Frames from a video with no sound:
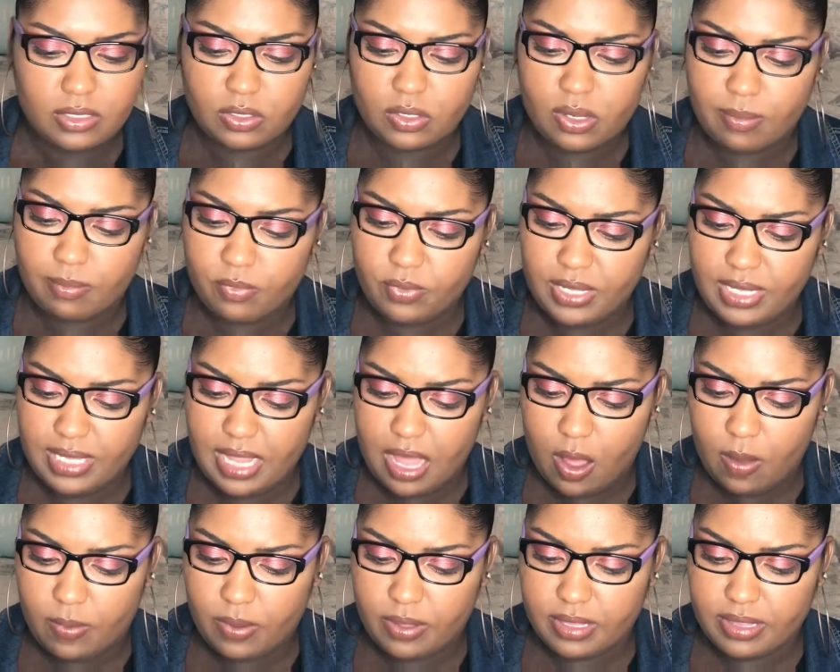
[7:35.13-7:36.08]
So I'm really
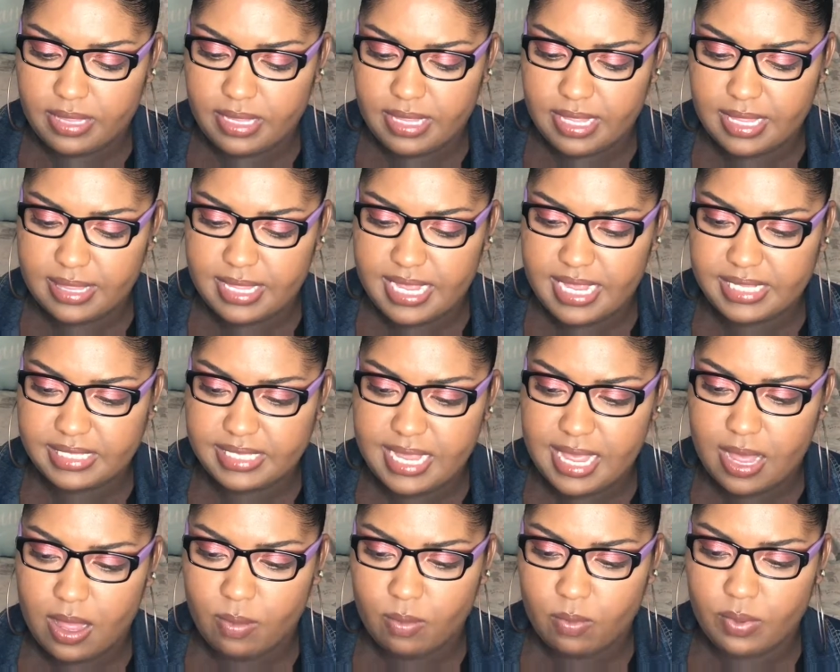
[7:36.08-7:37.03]
hoping that these
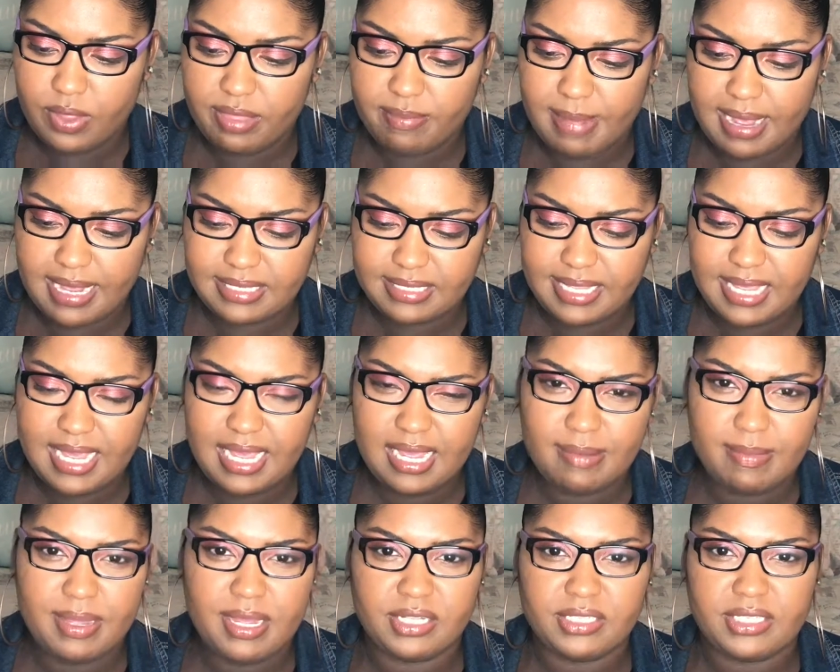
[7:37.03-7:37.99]
help with my
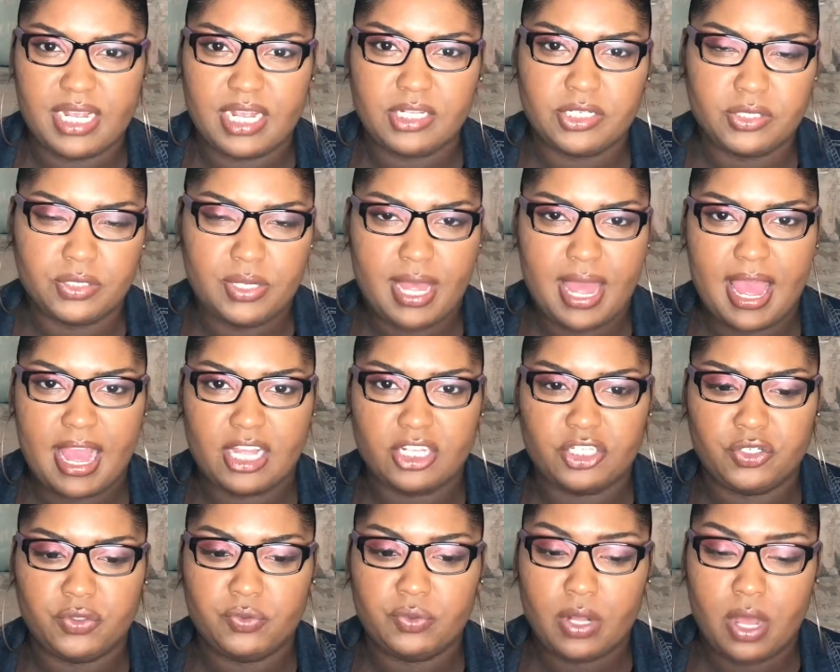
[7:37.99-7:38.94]
skin, because
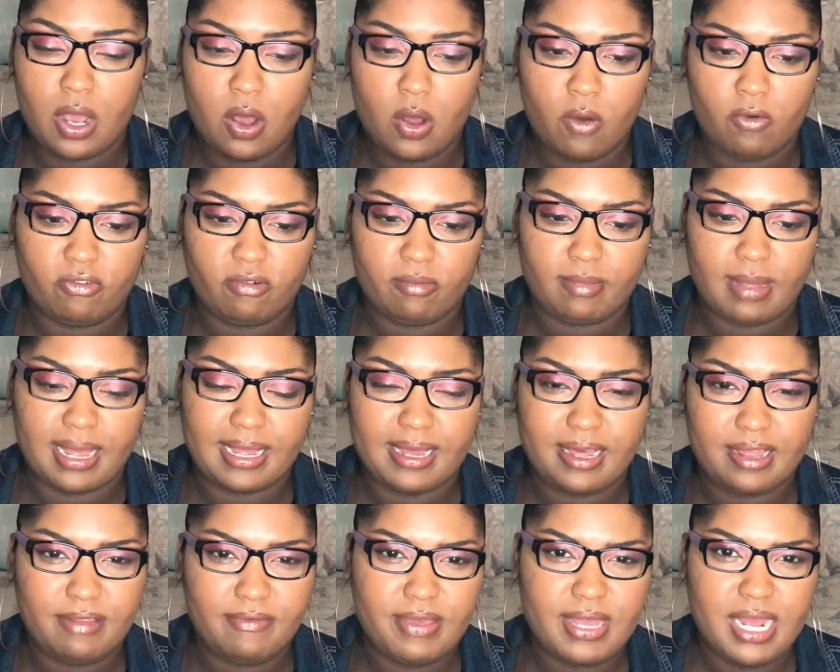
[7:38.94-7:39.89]
as you know from my
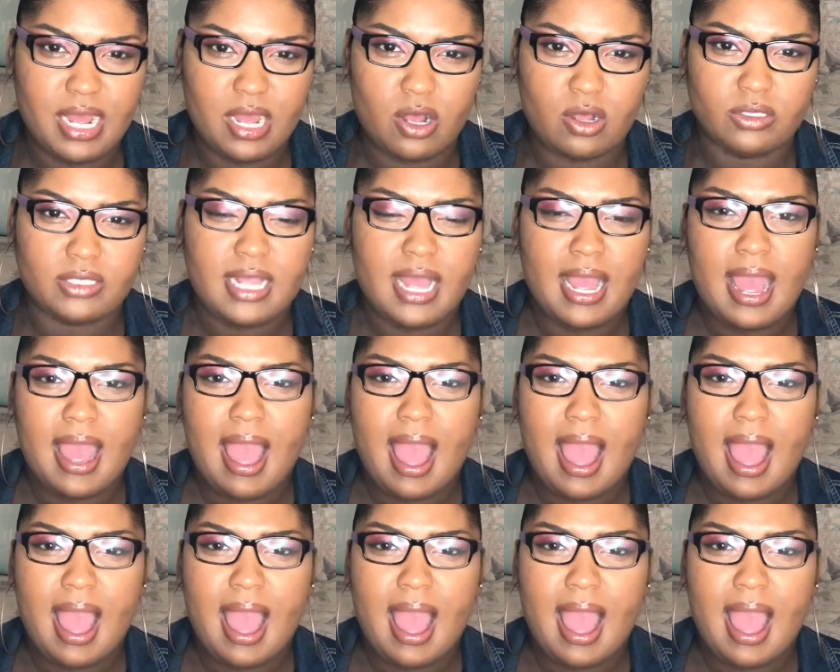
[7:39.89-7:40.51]
other videos,